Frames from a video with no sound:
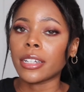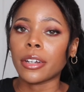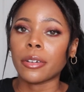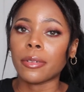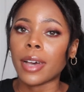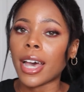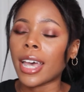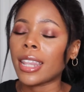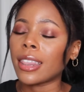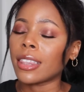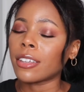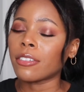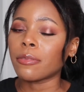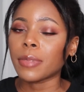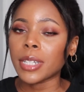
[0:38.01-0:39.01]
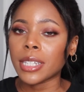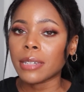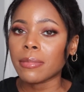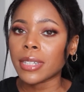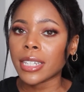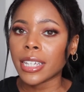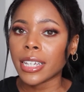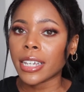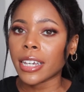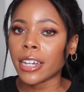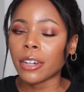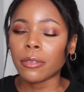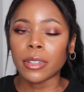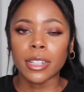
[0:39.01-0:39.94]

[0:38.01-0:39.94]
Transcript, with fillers: you know, I love me some skincare.